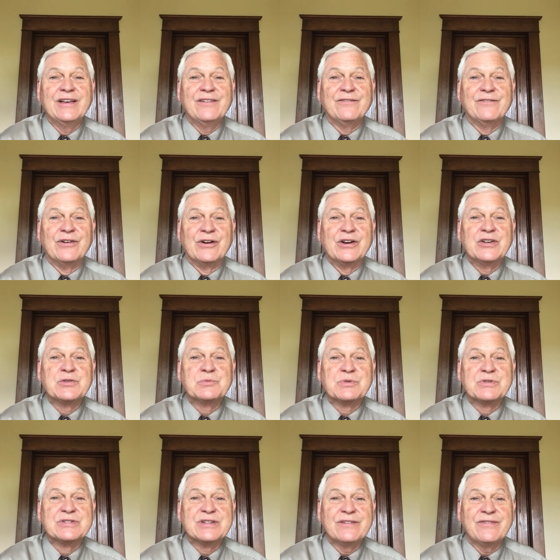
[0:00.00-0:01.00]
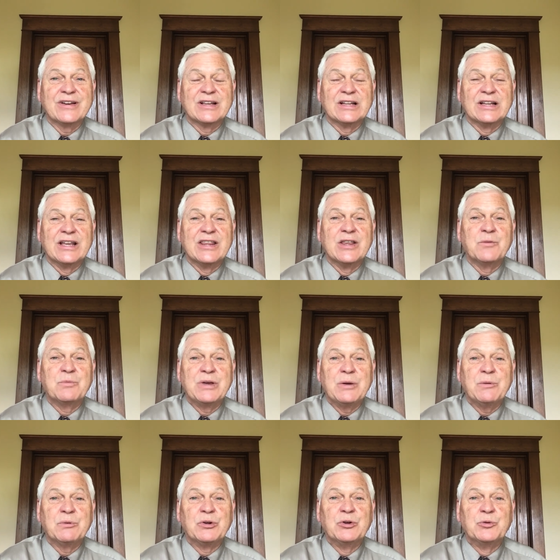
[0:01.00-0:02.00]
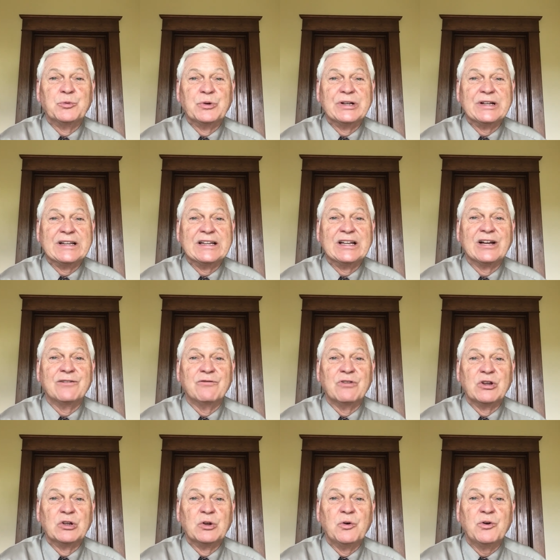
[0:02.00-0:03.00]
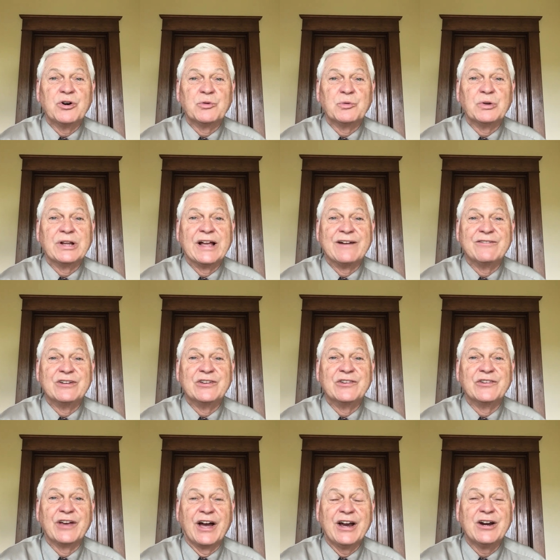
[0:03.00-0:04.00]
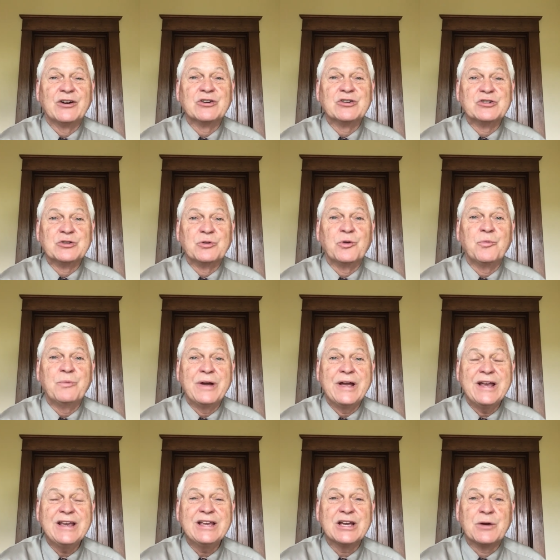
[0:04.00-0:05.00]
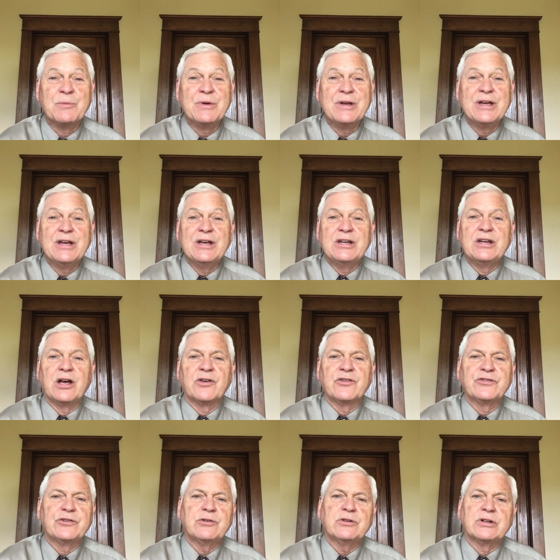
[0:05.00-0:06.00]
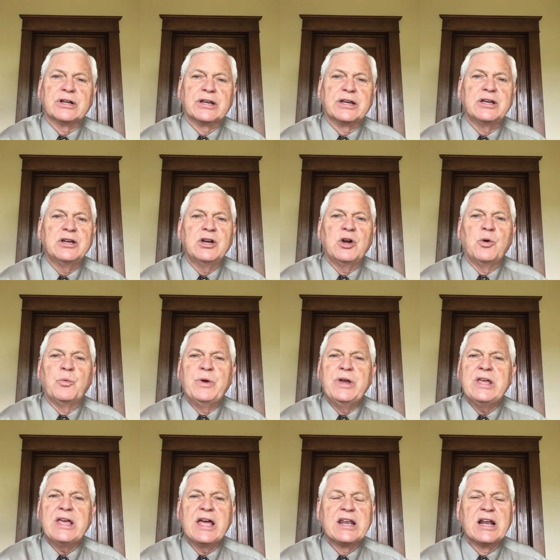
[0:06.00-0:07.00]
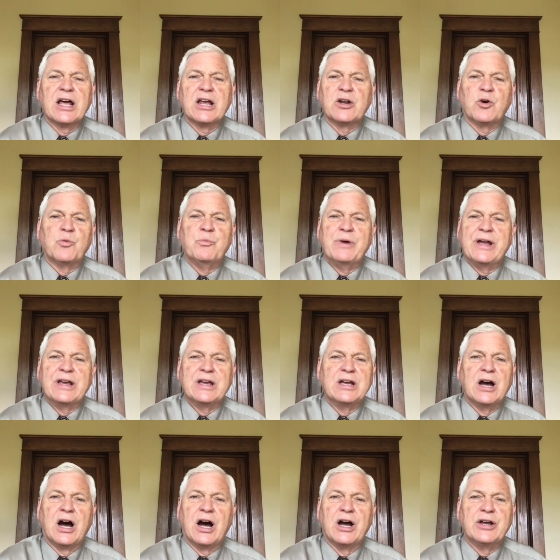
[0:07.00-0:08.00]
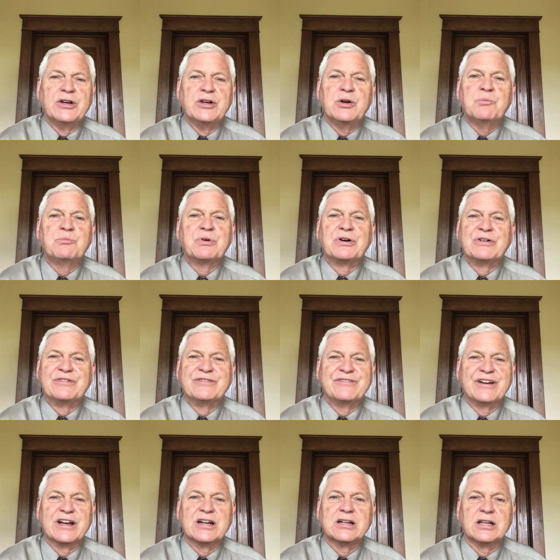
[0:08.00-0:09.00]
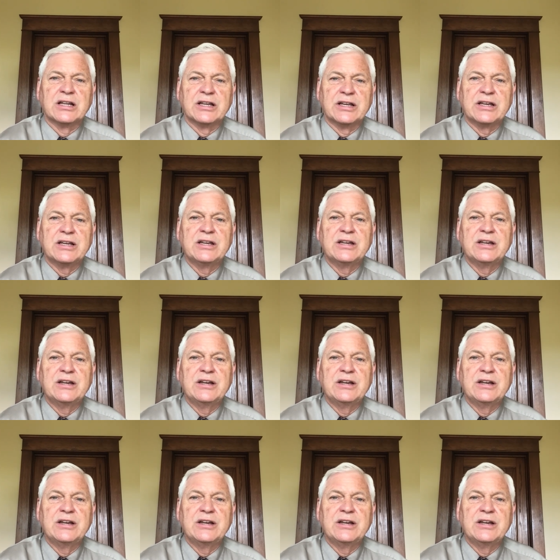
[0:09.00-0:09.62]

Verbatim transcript: very specifically that people who really love the Lord will have a desire to obey Him. Now, certainly, we cannot obey God perfectly